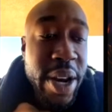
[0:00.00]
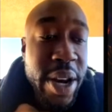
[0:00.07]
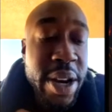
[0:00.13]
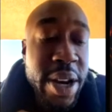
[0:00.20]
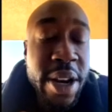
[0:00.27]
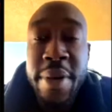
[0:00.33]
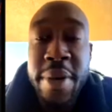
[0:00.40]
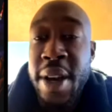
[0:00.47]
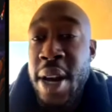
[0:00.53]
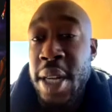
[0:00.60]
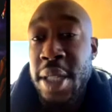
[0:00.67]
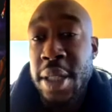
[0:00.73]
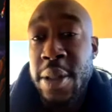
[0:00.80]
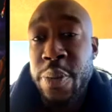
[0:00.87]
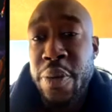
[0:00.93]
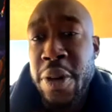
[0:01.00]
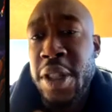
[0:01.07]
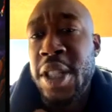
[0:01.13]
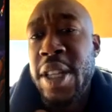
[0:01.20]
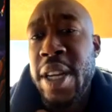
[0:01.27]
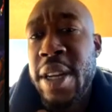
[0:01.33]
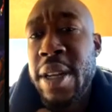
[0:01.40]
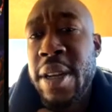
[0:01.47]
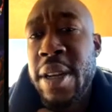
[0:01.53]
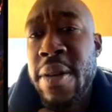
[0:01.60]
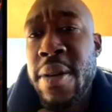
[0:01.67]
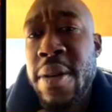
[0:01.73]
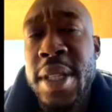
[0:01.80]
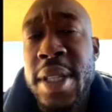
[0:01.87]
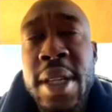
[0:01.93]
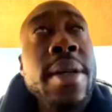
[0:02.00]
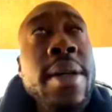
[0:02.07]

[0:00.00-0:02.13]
in it, man, I just appreciate it. You know what I'm saying?